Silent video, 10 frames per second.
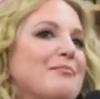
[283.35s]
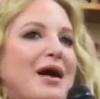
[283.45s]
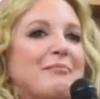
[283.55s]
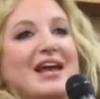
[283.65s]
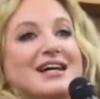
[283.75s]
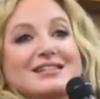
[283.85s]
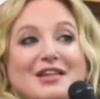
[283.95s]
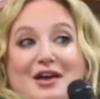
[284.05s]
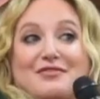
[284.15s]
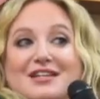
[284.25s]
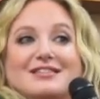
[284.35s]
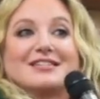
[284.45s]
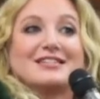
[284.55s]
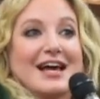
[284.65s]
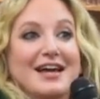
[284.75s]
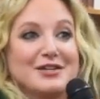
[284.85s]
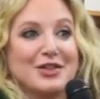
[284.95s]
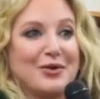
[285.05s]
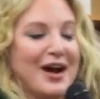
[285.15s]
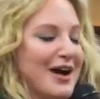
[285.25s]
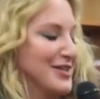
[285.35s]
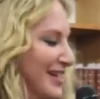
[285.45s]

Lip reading: my butt has a lot of things to say to crowd